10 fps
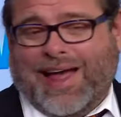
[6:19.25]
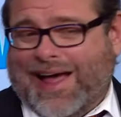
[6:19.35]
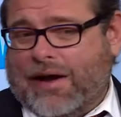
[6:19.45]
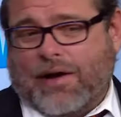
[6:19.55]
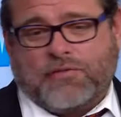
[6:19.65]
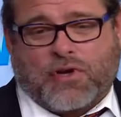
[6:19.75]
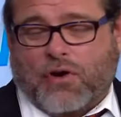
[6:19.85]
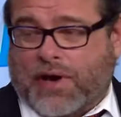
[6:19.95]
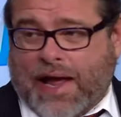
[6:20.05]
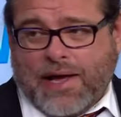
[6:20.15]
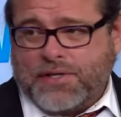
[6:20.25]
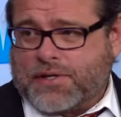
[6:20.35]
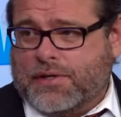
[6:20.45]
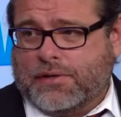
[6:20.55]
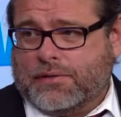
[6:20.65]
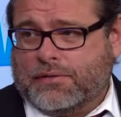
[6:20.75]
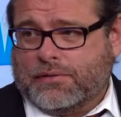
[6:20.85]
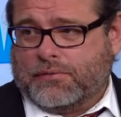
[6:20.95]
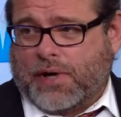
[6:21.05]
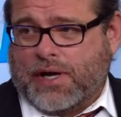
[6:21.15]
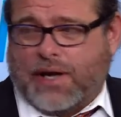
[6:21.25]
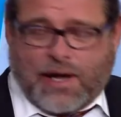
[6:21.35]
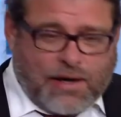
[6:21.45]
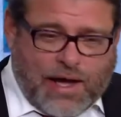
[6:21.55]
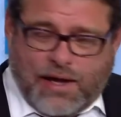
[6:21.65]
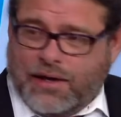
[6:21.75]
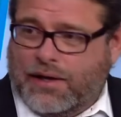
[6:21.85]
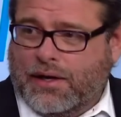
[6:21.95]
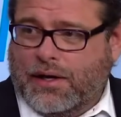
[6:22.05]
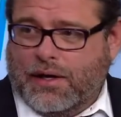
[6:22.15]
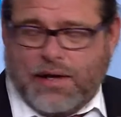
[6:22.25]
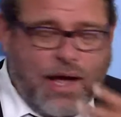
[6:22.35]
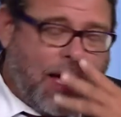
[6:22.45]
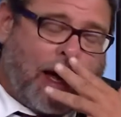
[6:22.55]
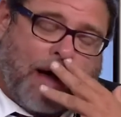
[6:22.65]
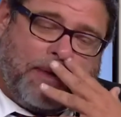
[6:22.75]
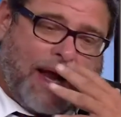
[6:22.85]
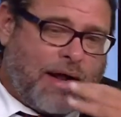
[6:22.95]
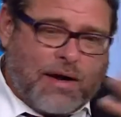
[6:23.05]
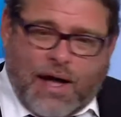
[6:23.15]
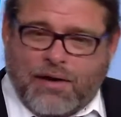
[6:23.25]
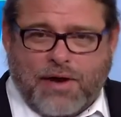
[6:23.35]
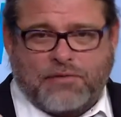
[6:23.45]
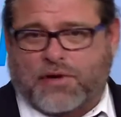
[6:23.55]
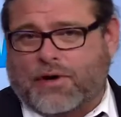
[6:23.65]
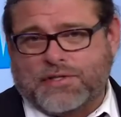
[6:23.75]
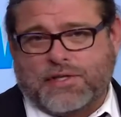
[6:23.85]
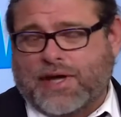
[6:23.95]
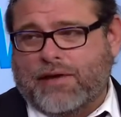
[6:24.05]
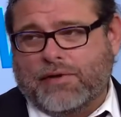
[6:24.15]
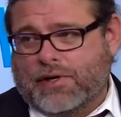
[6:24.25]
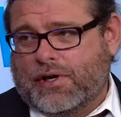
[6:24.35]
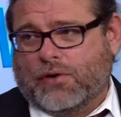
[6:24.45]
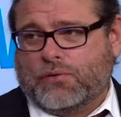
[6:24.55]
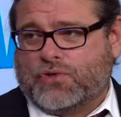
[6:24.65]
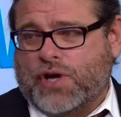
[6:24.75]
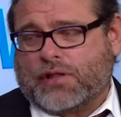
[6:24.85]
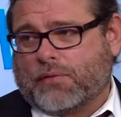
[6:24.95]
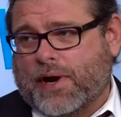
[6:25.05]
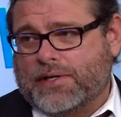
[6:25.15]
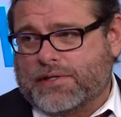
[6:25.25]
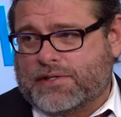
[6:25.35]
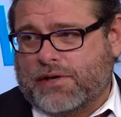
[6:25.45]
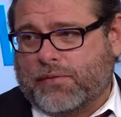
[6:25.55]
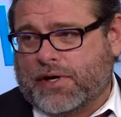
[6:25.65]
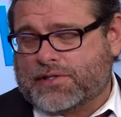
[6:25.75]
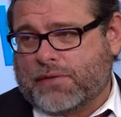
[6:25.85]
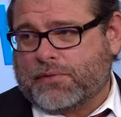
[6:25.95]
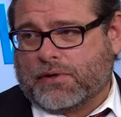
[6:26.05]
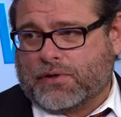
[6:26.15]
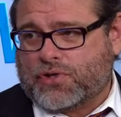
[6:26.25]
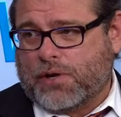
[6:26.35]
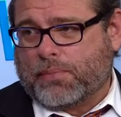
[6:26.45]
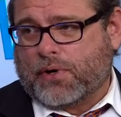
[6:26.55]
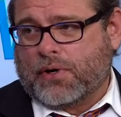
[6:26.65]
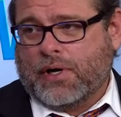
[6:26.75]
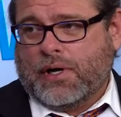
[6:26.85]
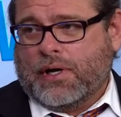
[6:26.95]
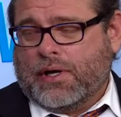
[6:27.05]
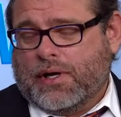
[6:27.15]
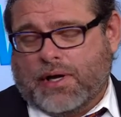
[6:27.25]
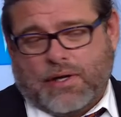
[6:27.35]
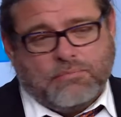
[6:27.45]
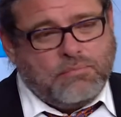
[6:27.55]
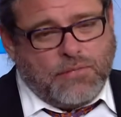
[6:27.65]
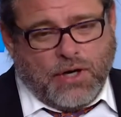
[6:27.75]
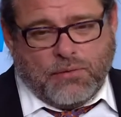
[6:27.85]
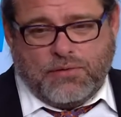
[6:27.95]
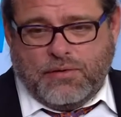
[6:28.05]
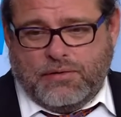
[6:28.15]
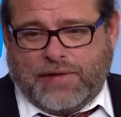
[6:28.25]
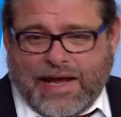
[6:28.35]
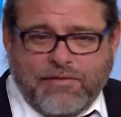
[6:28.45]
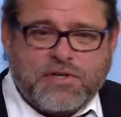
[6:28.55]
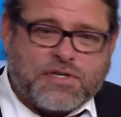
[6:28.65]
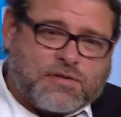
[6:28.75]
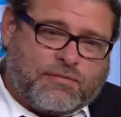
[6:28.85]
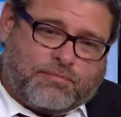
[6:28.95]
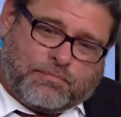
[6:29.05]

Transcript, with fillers: I don't have to call and ask right? I was looking out for you. Yeah, I mean, I don't, I don't have to call and say, David, you know, check the rates and see if we get something a little cheaper. Uh, you know, David just